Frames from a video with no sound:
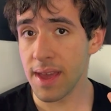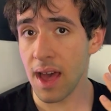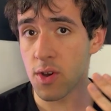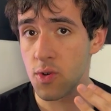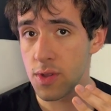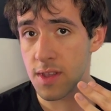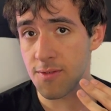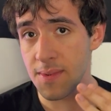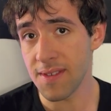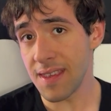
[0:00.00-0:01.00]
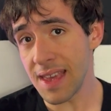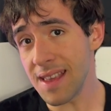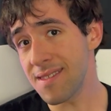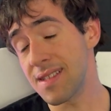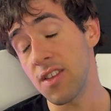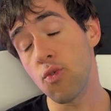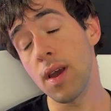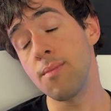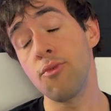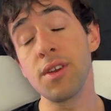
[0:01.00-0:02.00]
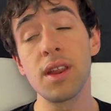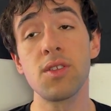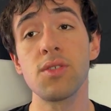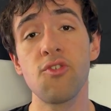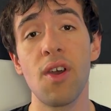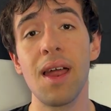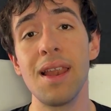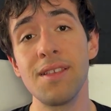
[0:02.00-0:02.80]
by how good this PC is. That's why I'm bringing it on the channel.